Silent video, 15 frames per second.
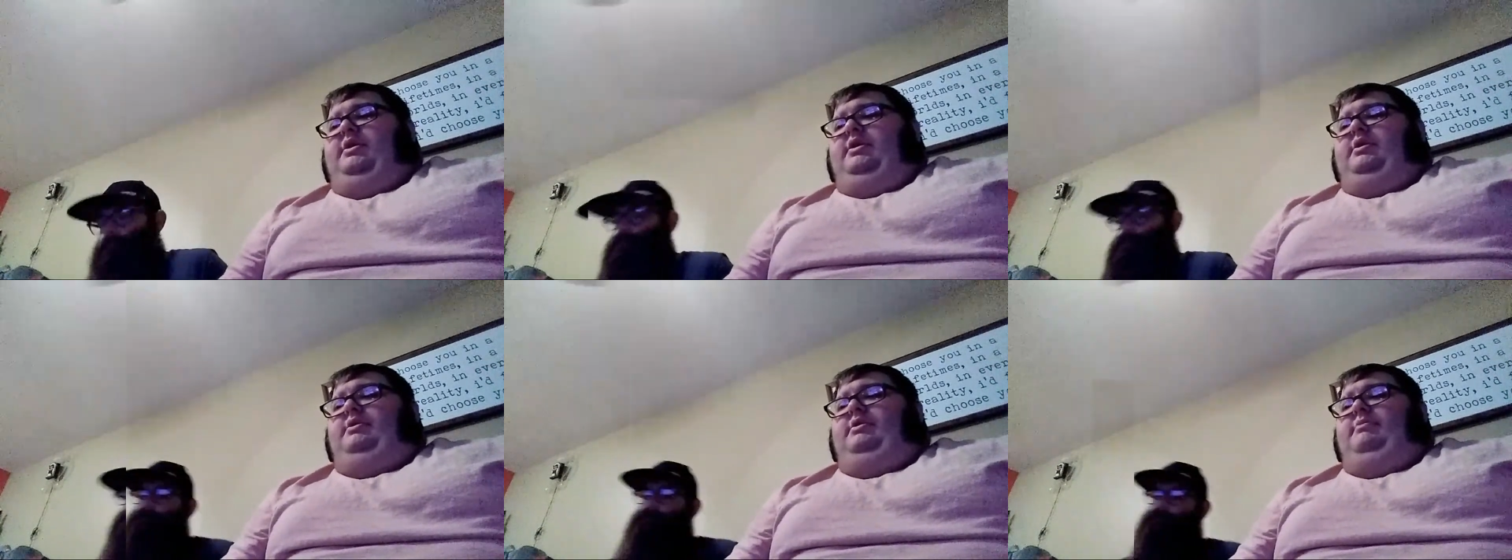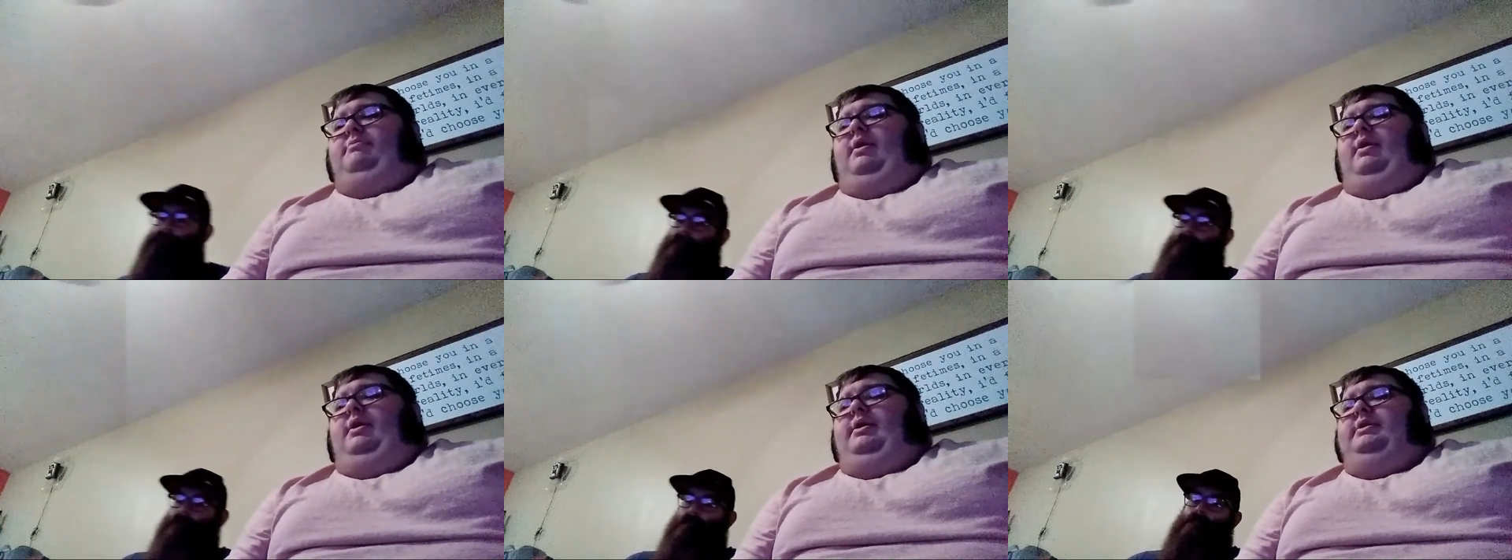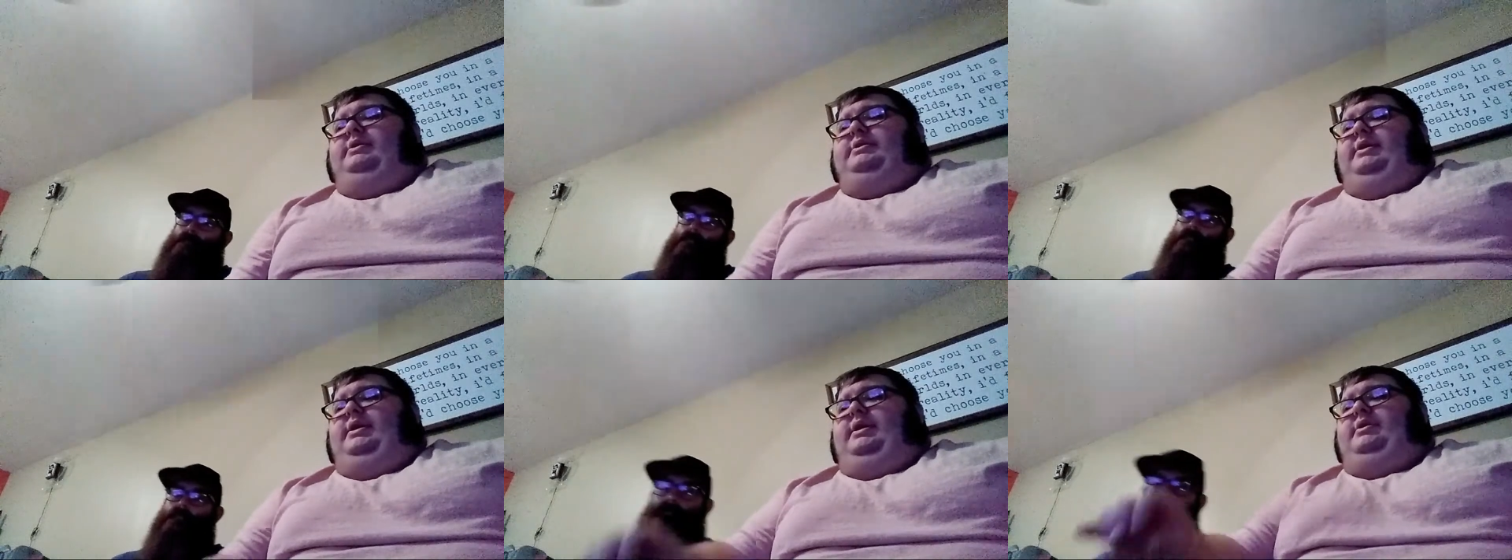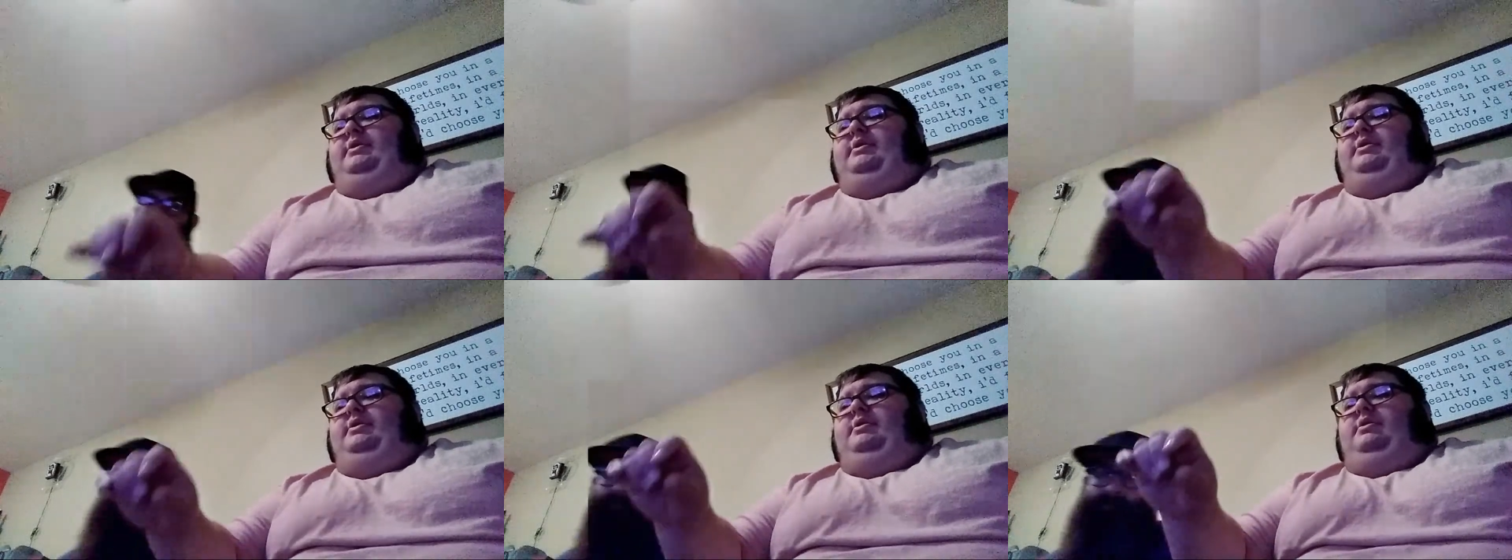To mine, it said,
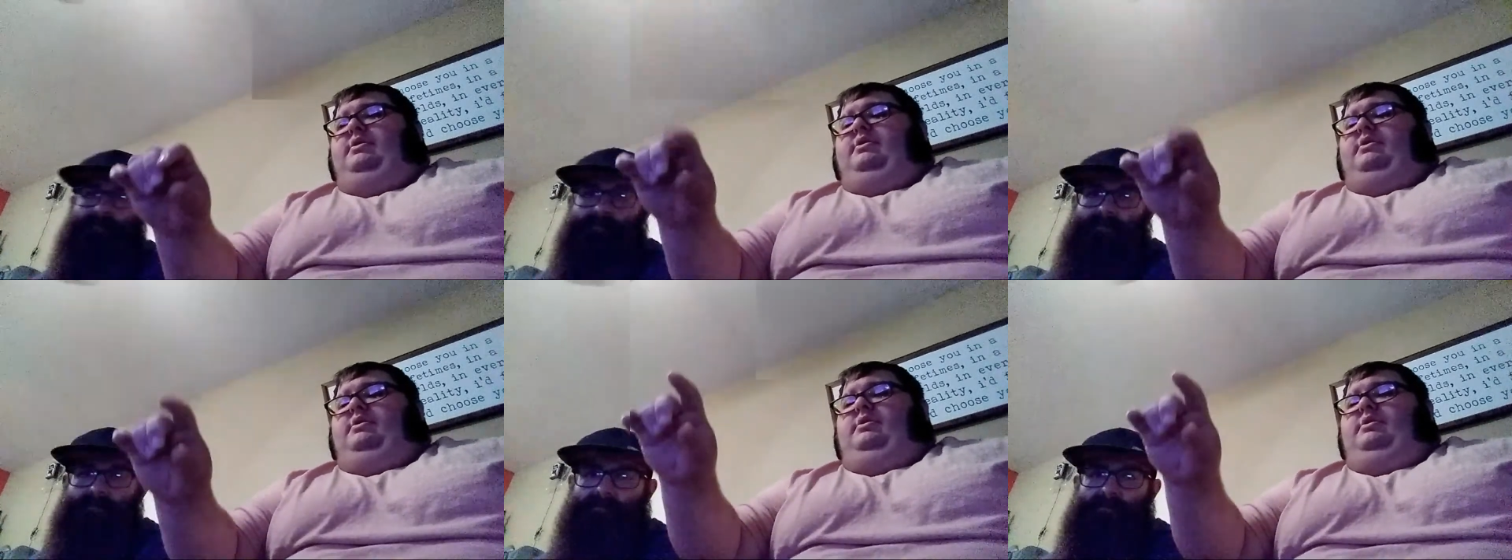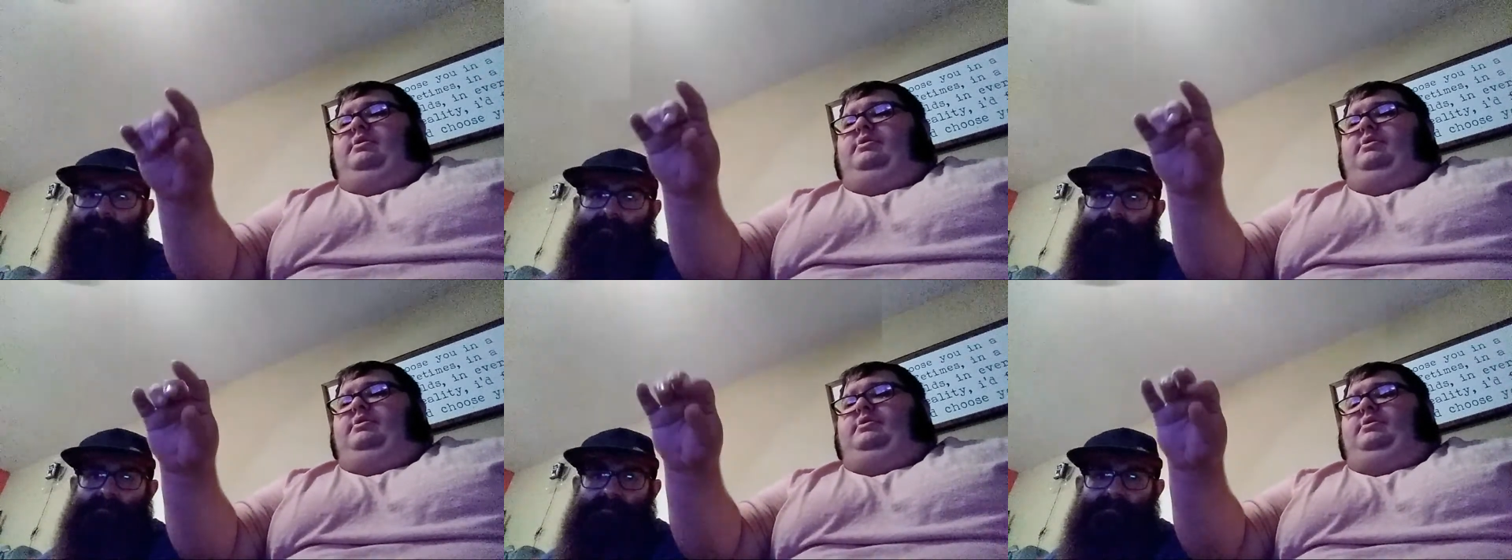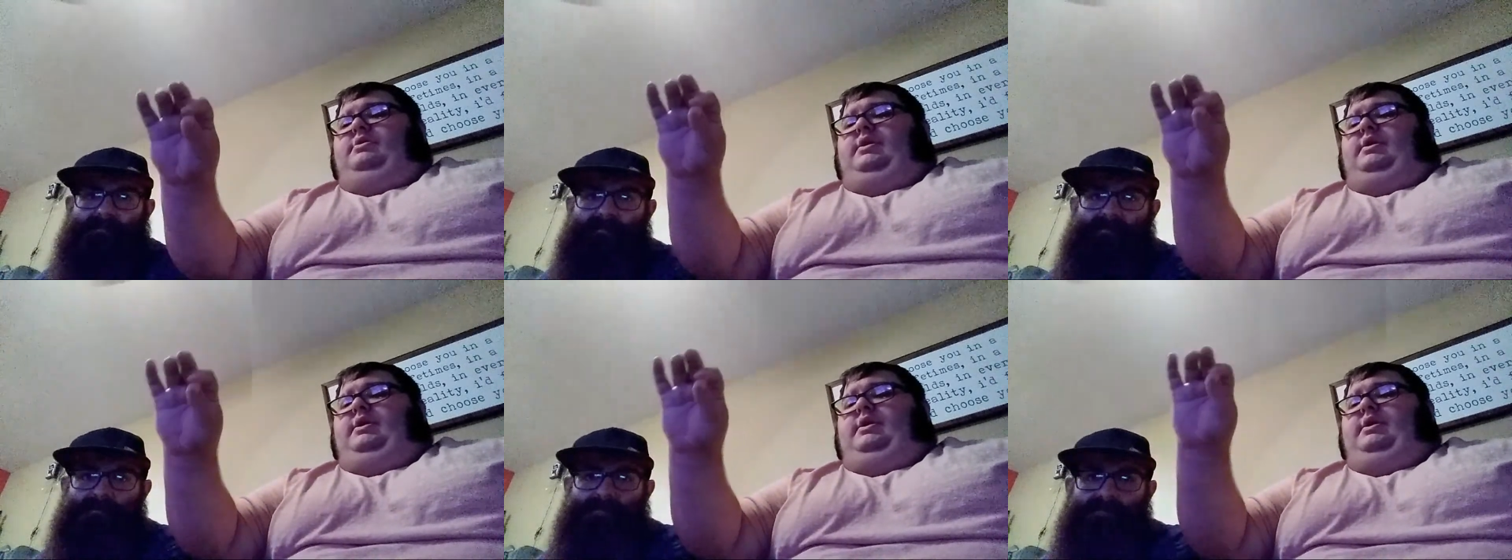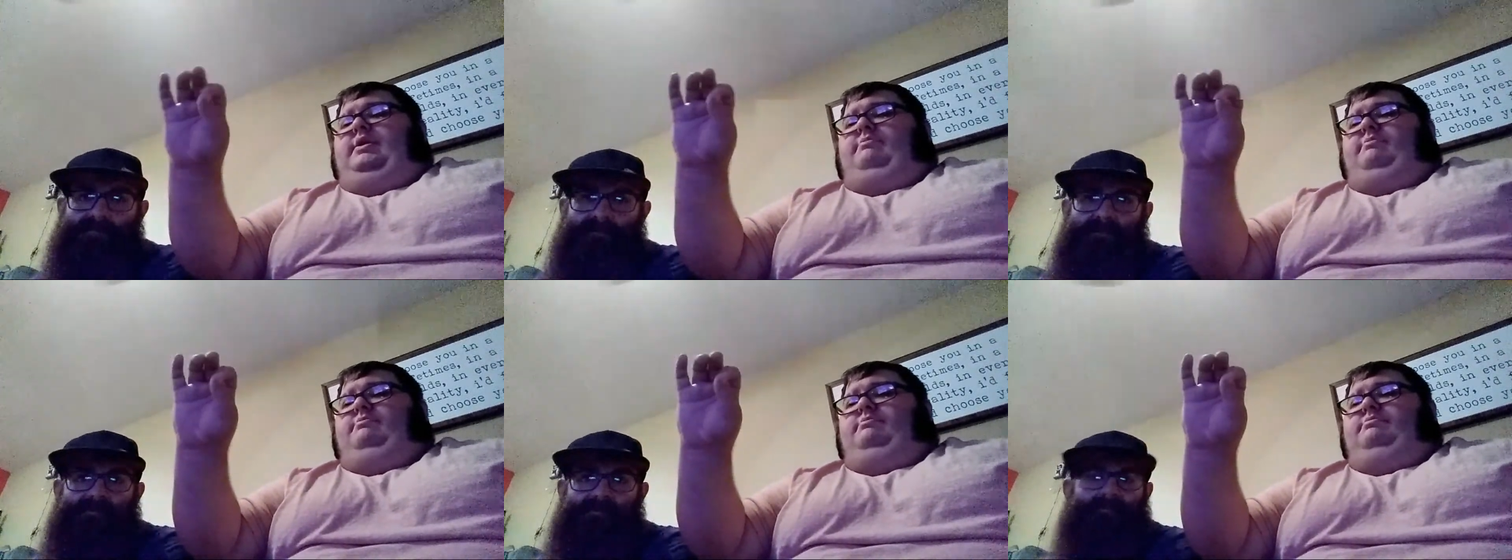
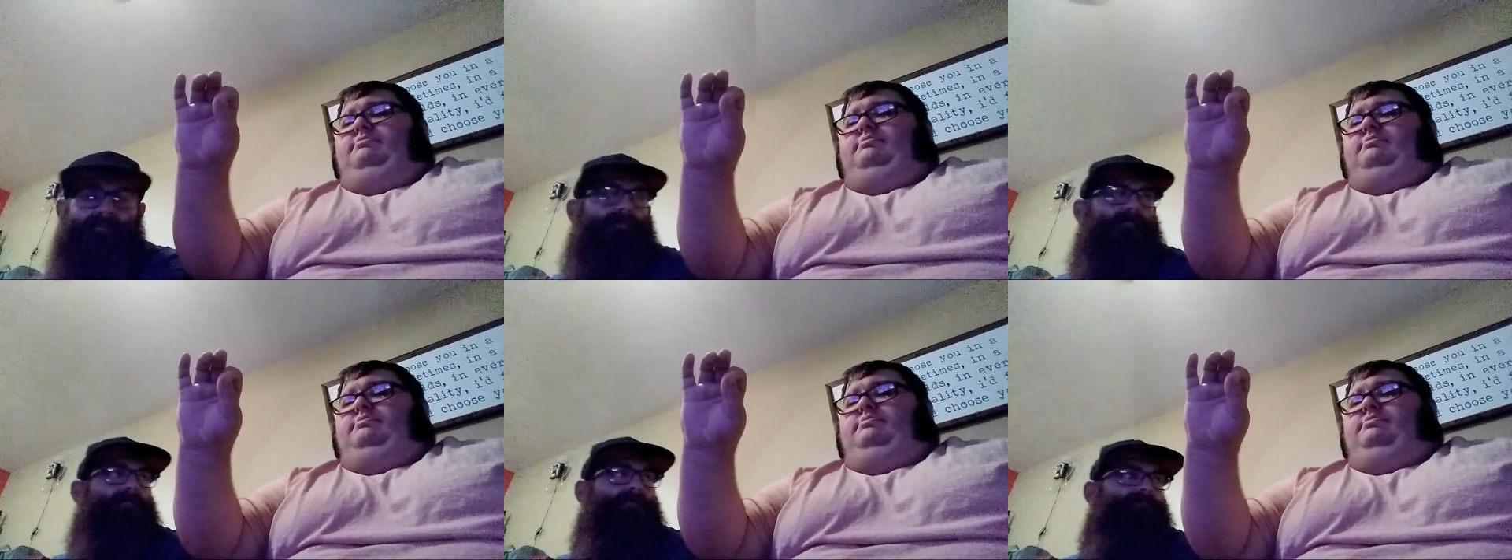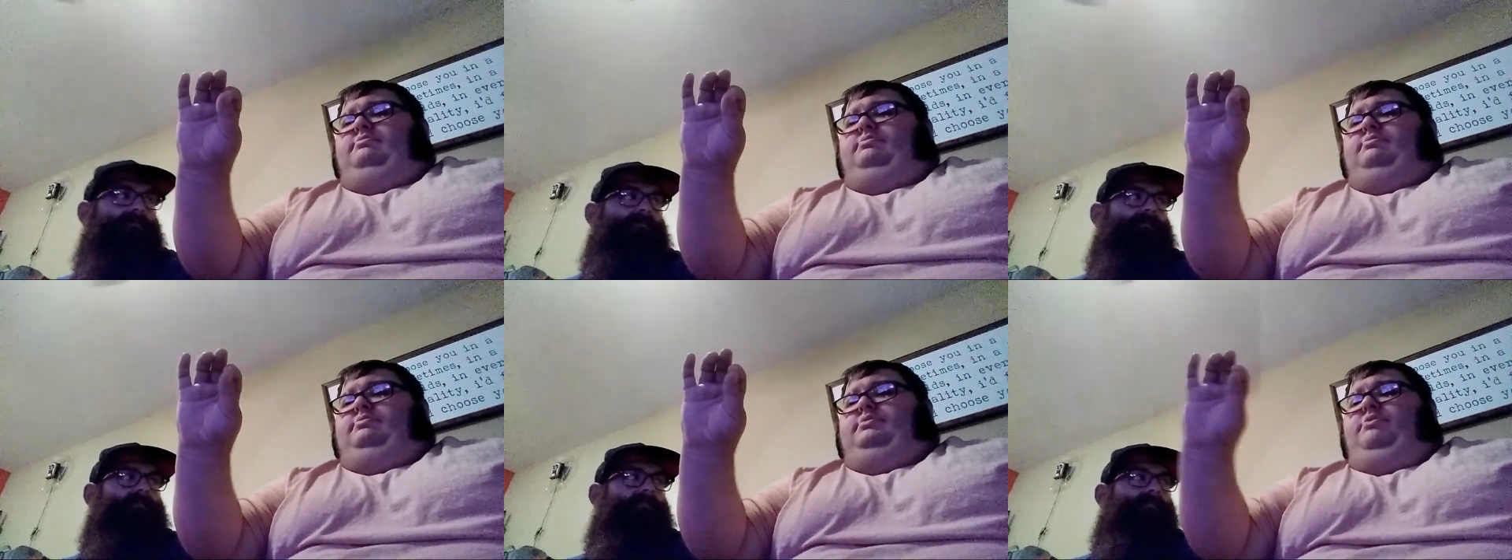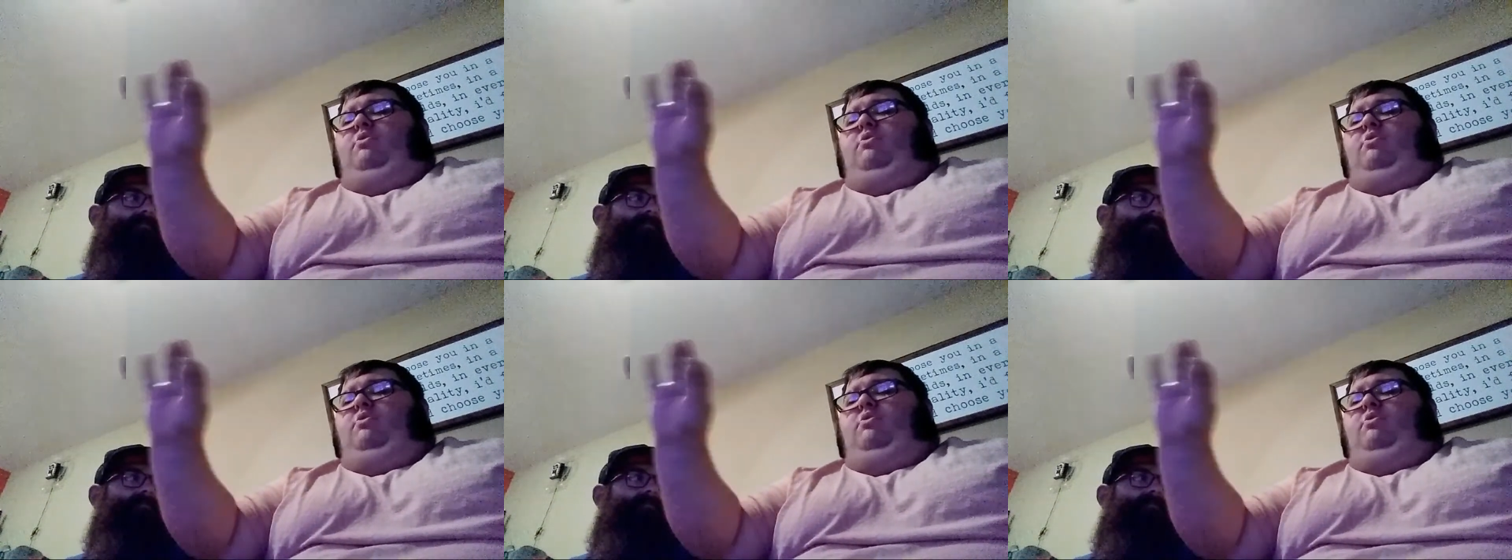to